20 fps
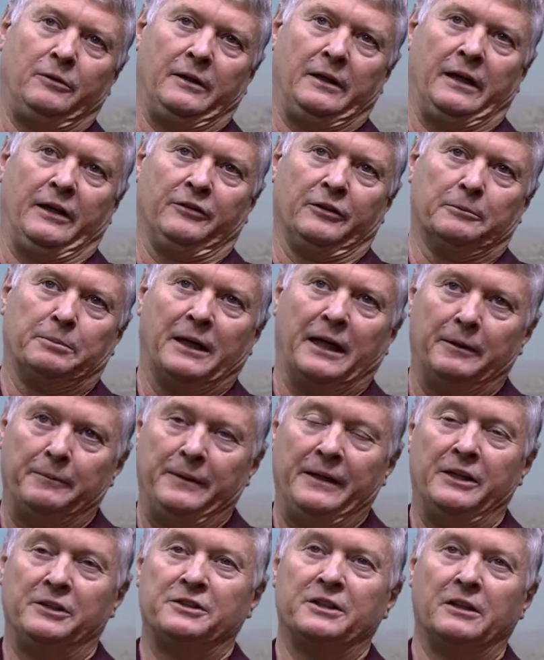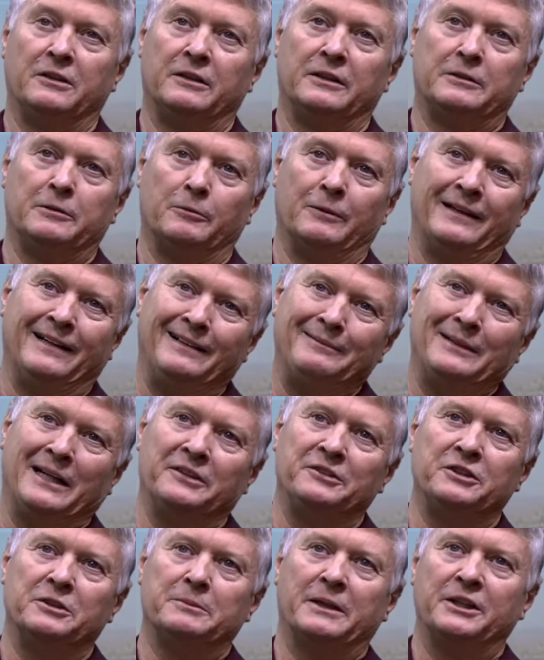as a property manager, I look at, well, I'm
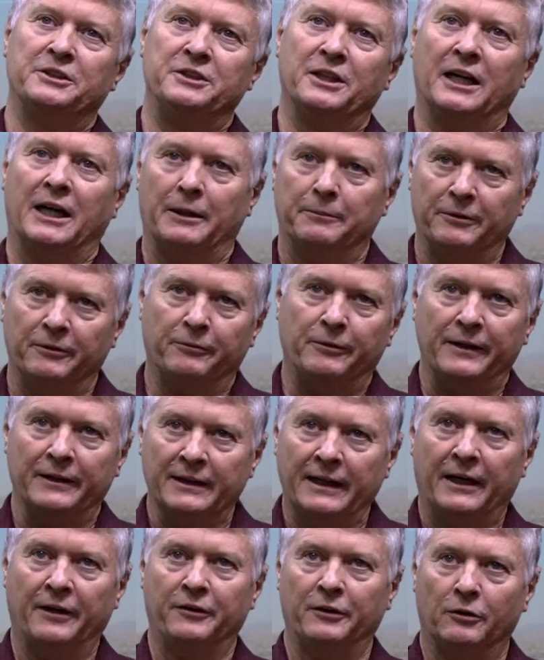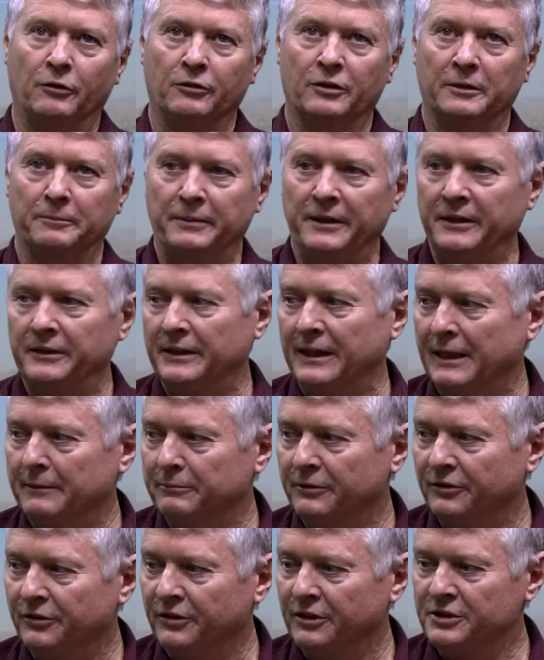not doing my job if we allow the owner to be in that
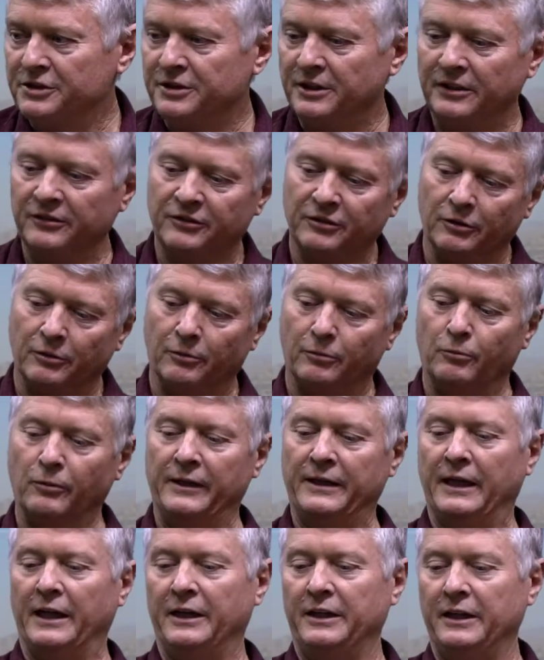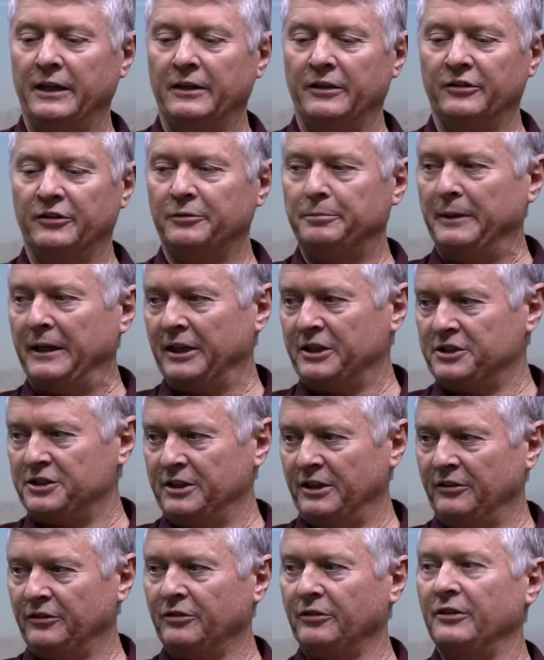position. So we got to get
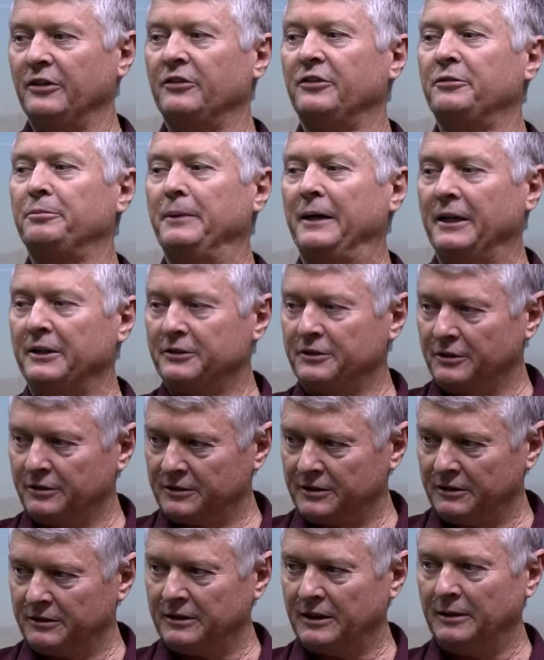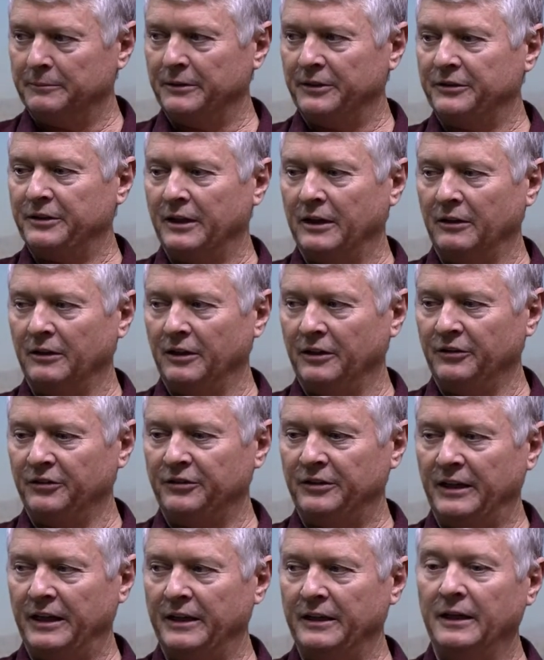inspection so the inspector can come and tell us
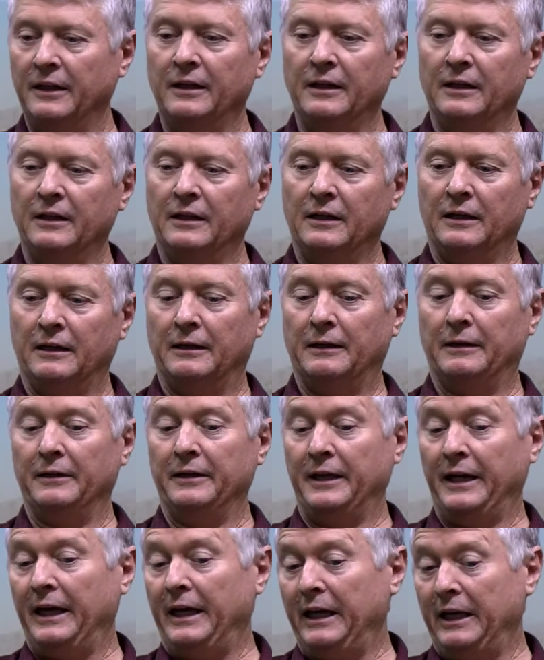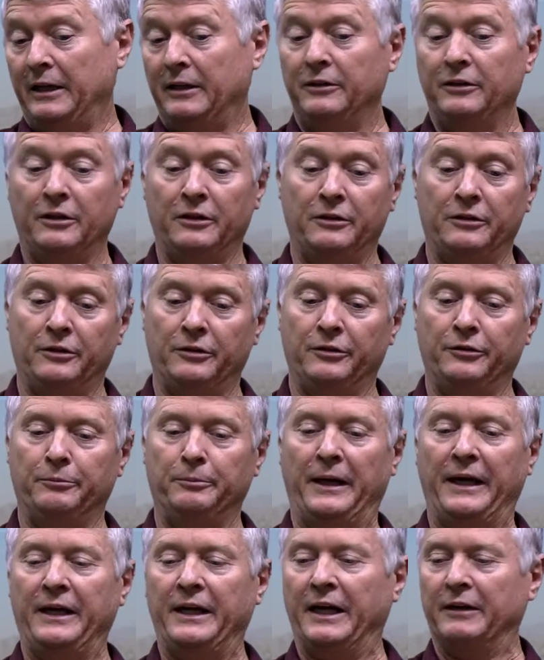that, hey, you
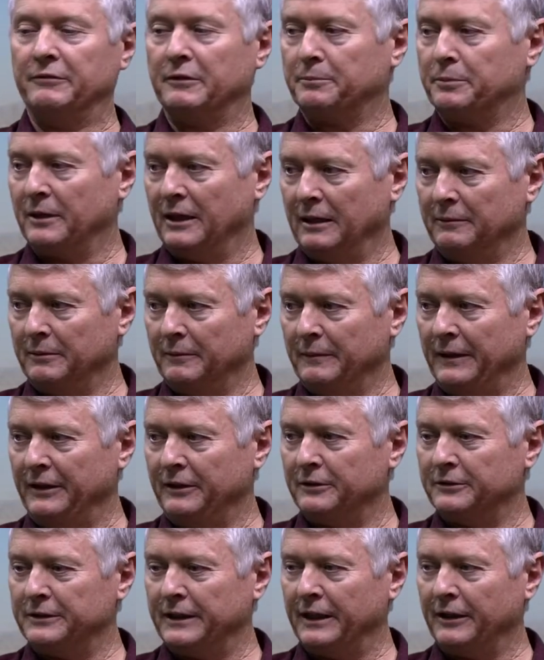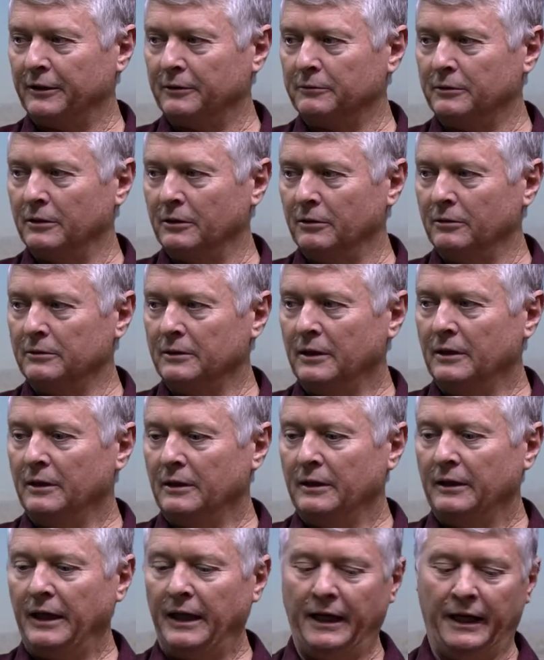may have a problem later down the road.
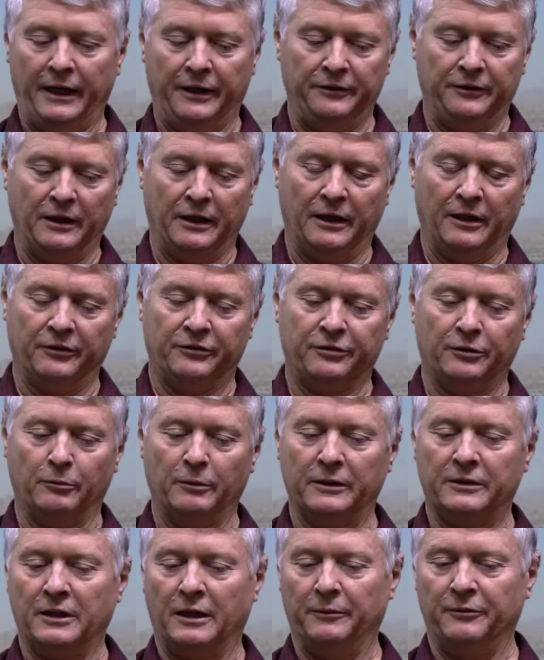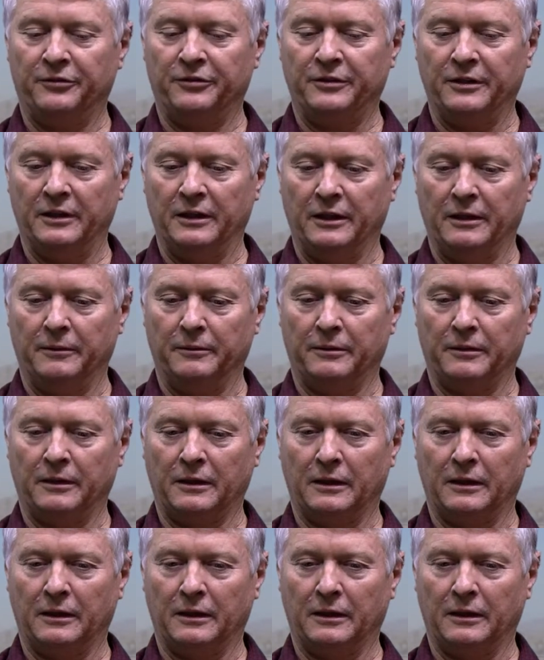And so when it comes to